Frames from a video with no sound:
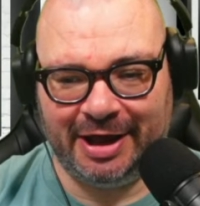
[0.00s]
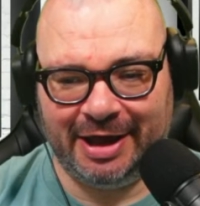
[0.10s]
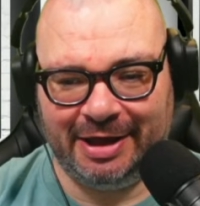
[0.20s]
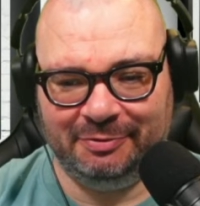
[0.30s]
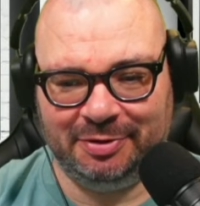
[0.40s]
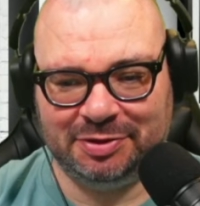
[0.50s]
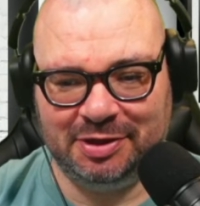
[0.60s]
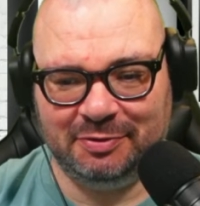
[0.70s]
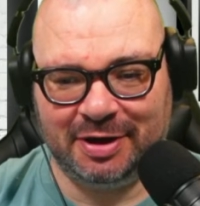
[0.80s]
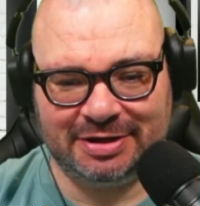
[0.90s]
with
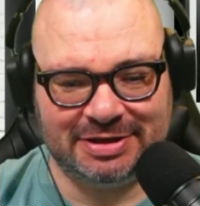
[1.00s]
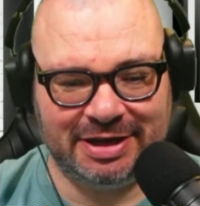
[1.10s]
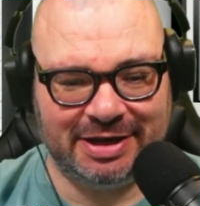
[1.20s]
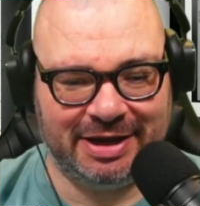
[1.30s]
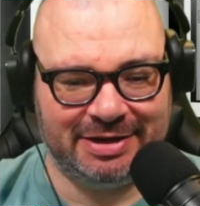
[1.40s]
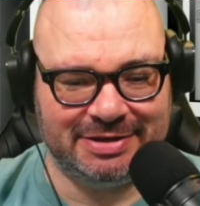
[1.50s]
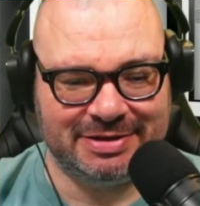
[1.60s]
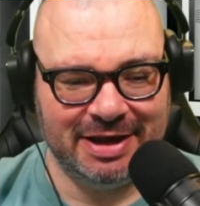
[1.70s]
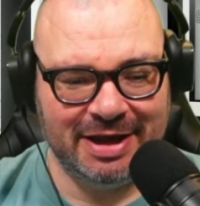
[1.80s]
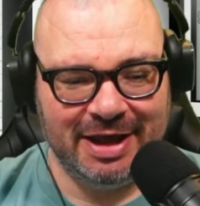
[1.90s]
Newcastle United.
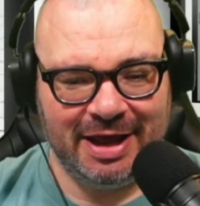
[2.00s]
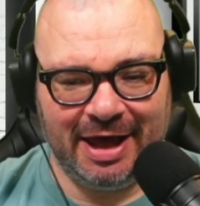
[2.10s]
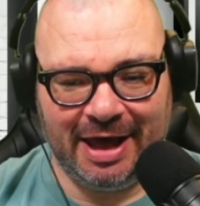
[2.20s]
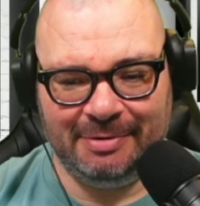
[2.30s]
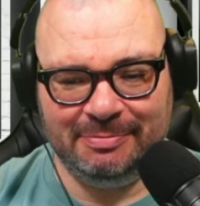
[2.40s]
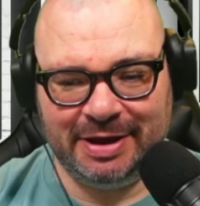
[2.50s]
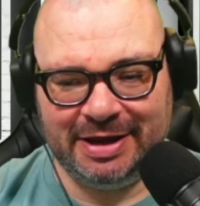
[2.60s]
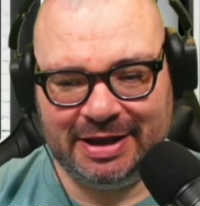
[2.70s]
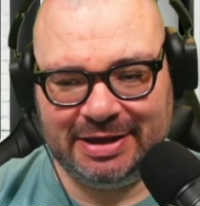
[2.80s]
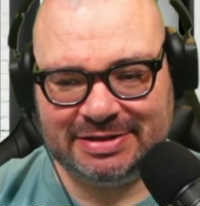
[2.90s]

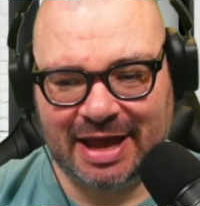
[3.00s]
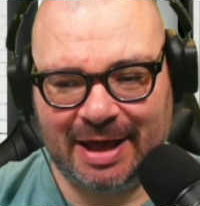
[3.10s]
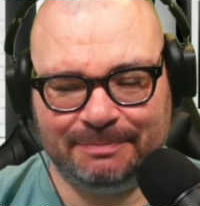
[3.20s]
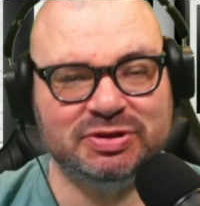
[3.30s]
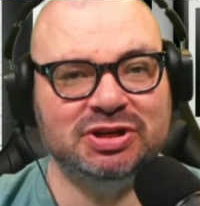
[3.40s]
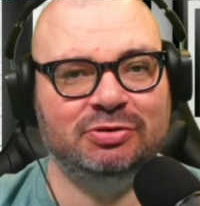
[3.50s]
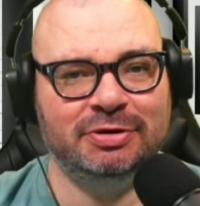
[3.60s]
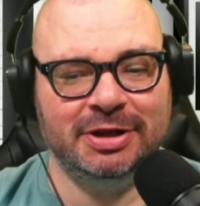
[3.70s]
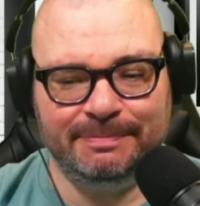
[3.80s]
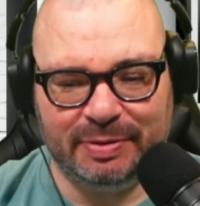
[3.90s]
It is
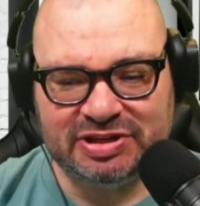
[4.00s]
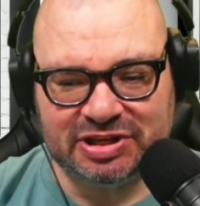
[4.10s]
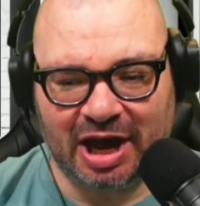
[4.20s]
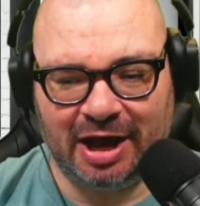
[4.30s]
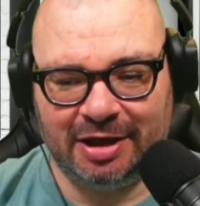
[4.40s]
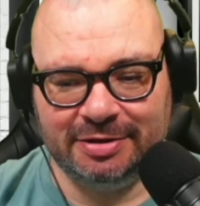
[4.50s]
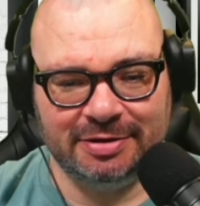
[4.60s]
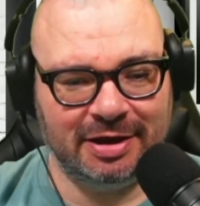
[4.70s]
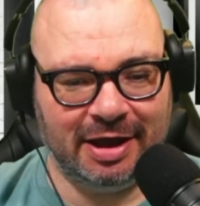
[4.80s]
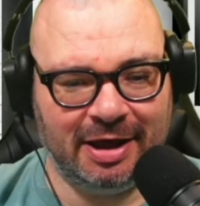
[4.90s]
absolutely bizarre.
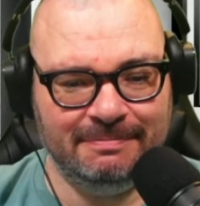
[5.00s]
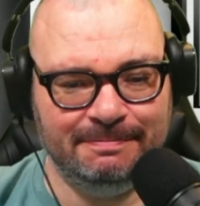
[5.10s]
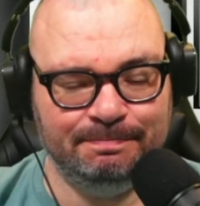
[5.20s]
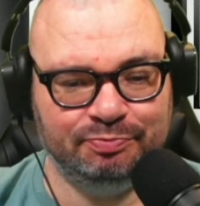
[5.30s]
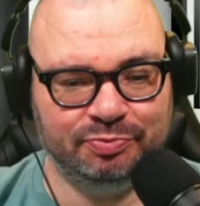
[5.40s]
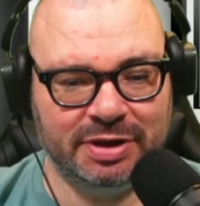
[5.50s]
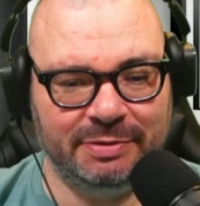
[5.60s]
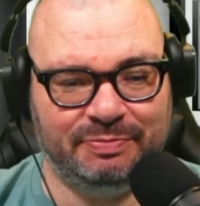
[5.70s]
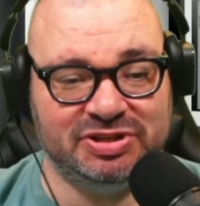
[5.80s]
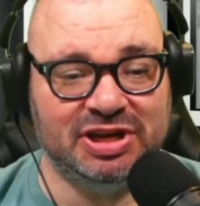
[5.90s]

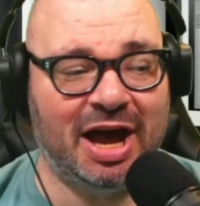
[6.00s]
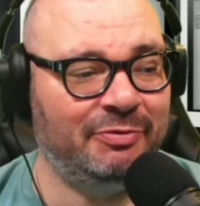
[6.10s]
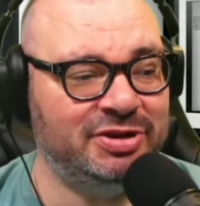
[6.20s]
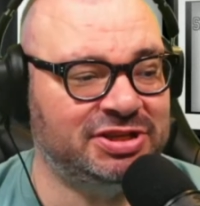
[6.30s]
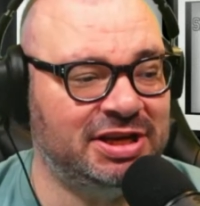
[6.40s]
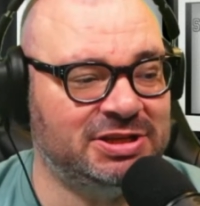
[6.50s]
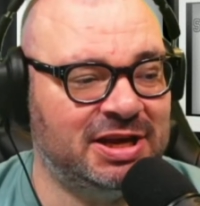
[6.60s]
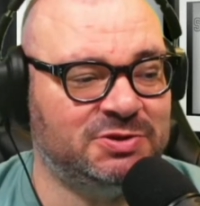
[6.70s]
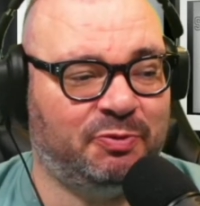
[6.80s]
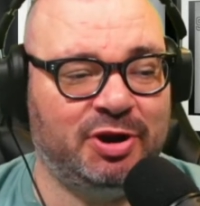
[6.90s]
Bizarre
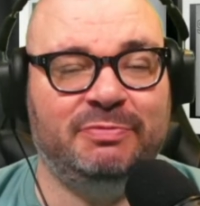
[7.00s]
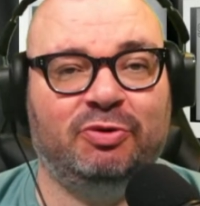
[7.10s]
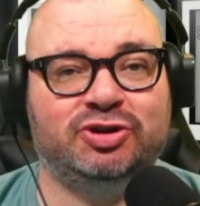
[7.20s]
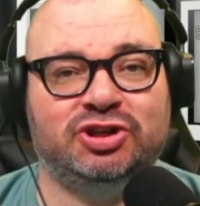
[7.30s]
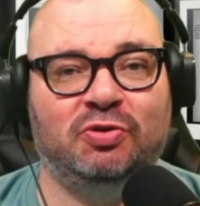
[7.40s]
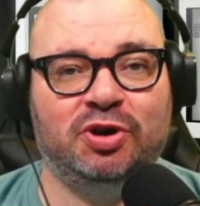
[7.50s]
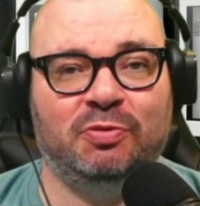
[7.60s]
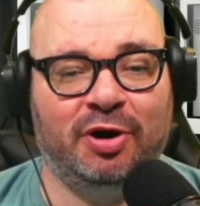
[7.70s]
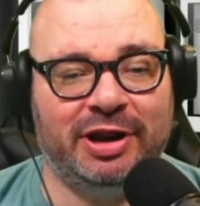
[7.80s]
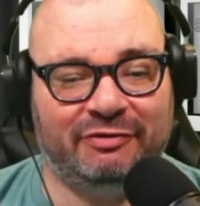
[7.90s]
is pretty much the only
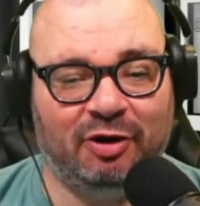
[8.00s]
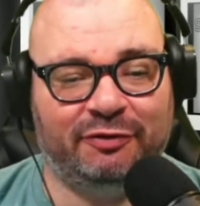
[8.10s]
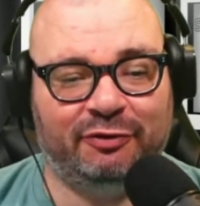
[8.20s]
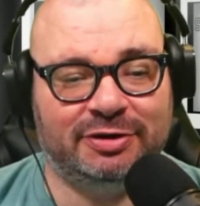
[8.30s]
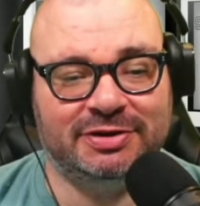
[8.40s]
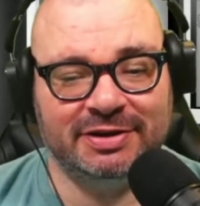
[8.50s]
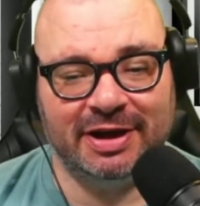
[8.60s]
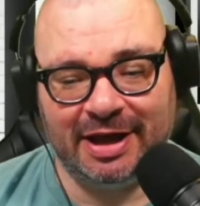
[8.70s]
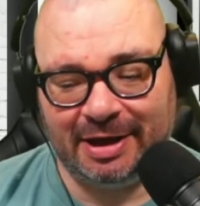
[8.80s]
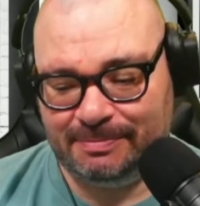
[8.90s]
word I've got for it.
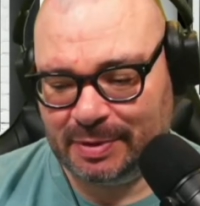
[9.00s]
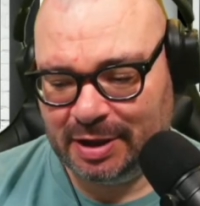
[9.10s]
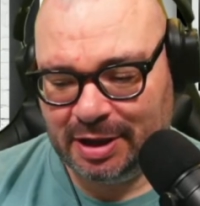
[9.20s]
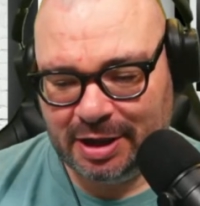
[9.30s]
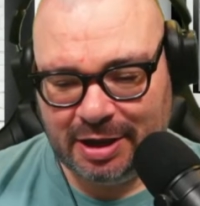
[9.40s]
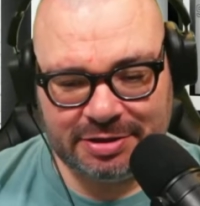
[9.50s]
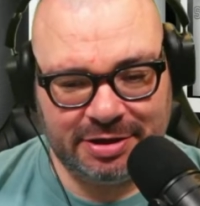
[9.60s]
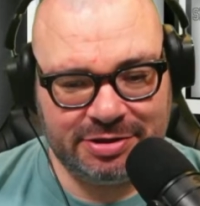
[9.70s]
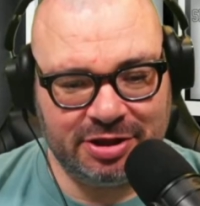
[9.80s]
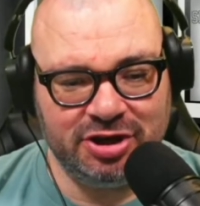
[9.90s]

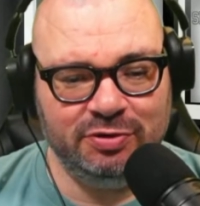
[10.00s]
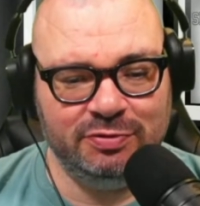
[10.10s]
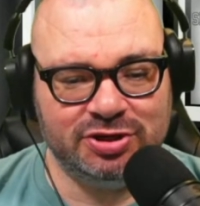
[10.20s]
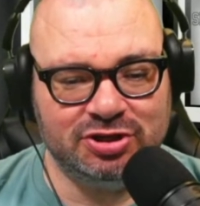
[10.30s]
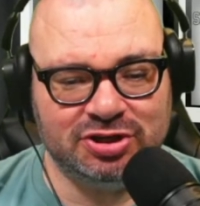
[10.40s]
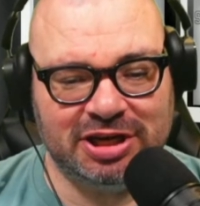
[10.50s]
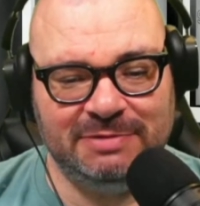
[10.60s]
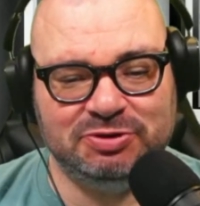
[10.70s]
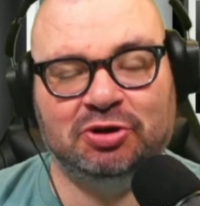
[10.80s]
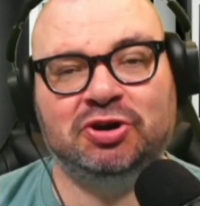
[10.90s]
The news just
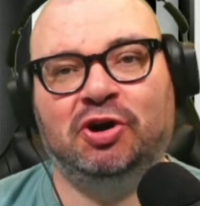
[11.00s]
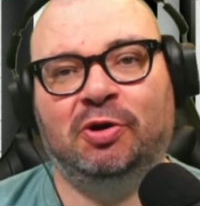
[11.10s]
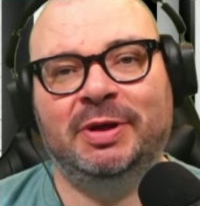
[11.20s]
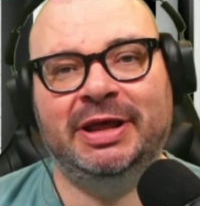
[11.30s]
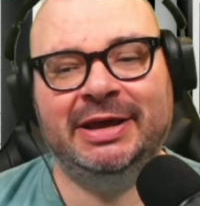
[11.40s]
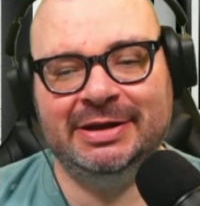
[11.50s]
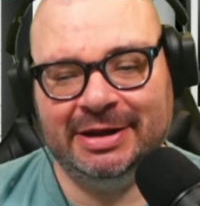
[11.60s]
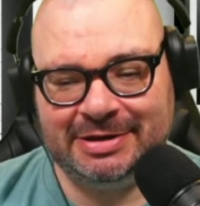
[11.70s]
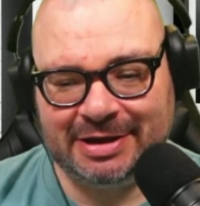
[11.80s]
keeps on coming in, and